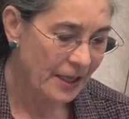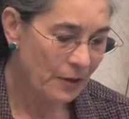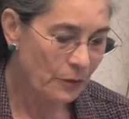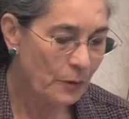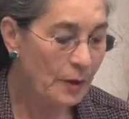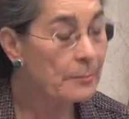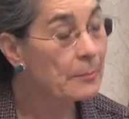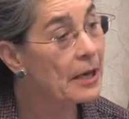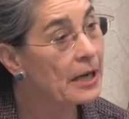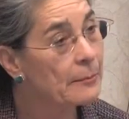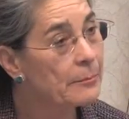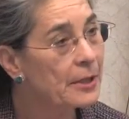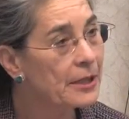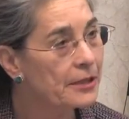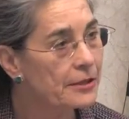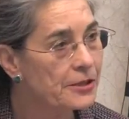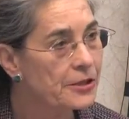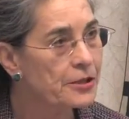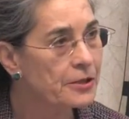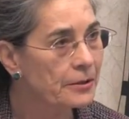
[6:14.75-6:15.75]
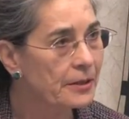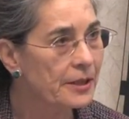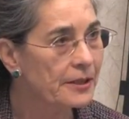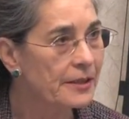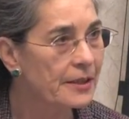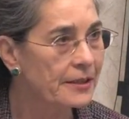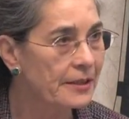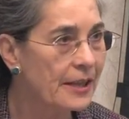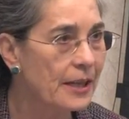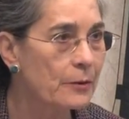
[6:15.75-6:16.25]
we may be assured
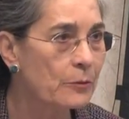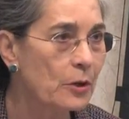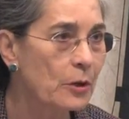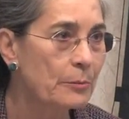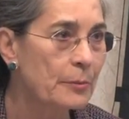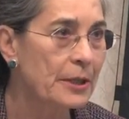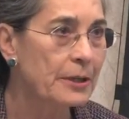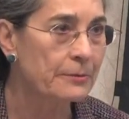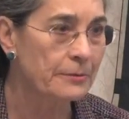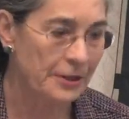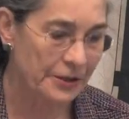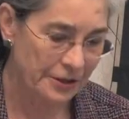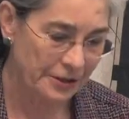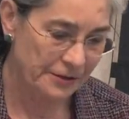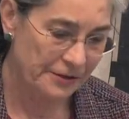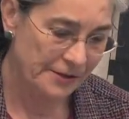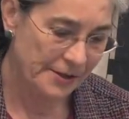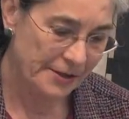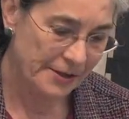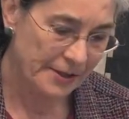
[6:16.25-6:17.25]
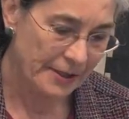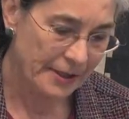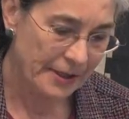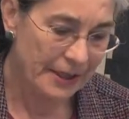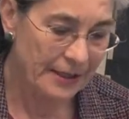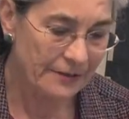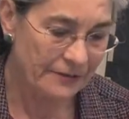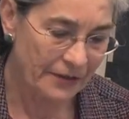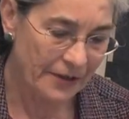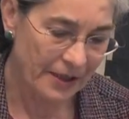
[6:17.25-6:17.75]
that they will be reduced
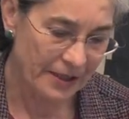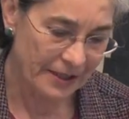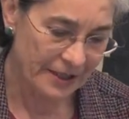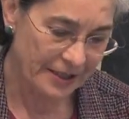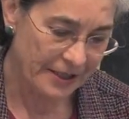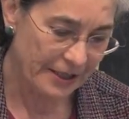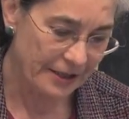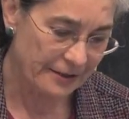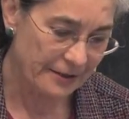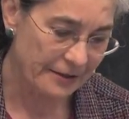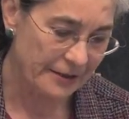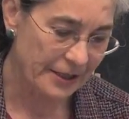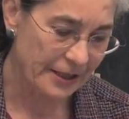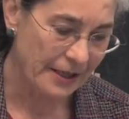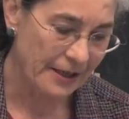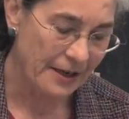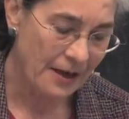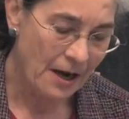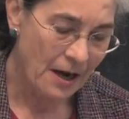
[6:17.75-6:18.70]
involuntarily.